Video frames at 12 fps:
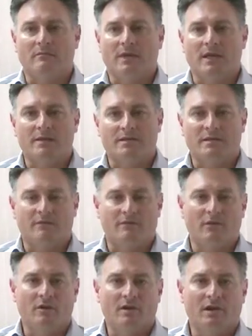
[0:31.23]
Asset
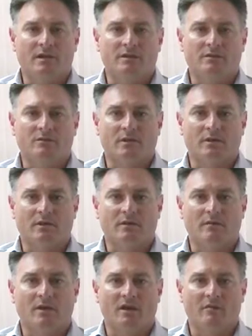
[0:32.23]
finance, where
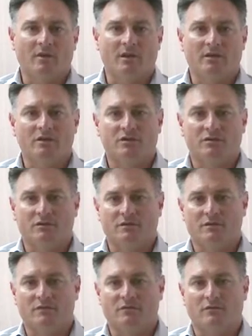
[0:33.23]
there may have been
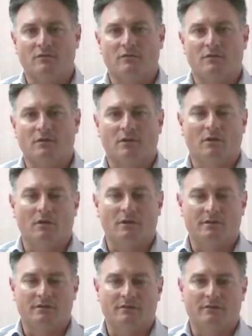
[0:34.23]
issues for
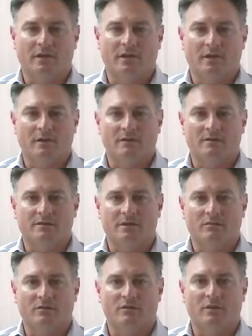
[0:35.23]
clients who've had
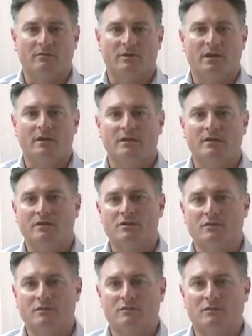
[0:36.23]
some credit related
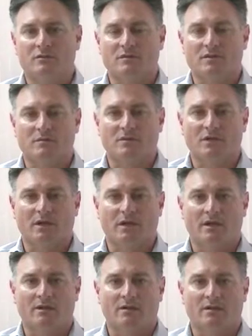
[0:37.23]
issue or some
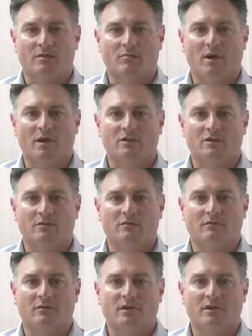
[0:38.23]
change in their partnership
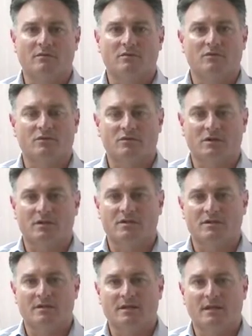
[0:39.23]
arrangement or
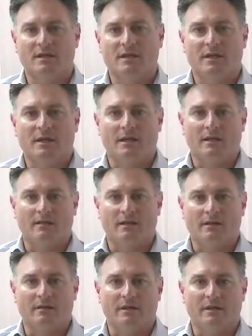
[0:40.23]
structures, and
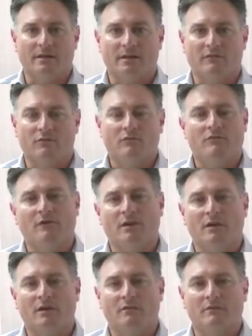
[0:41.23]
that they now fall
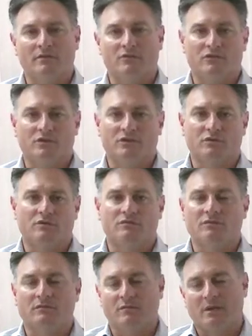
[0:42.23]
foul of a traditional
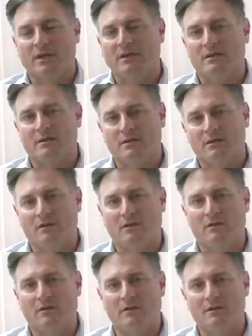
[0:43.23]
lending
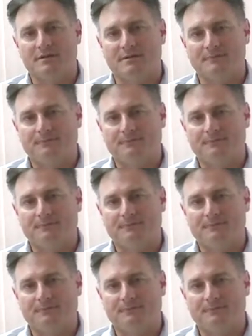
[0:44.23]
guidelines.